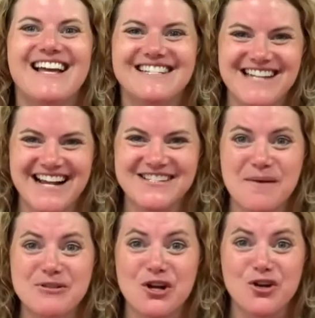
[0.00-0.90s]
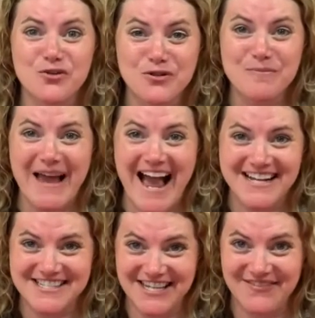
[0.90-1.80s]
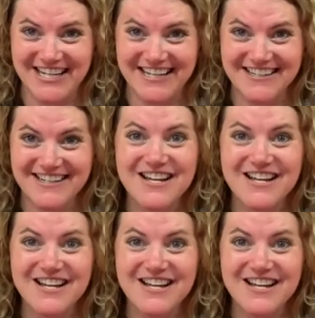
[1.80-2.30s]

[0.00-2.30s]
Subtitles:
Next up is our group activity.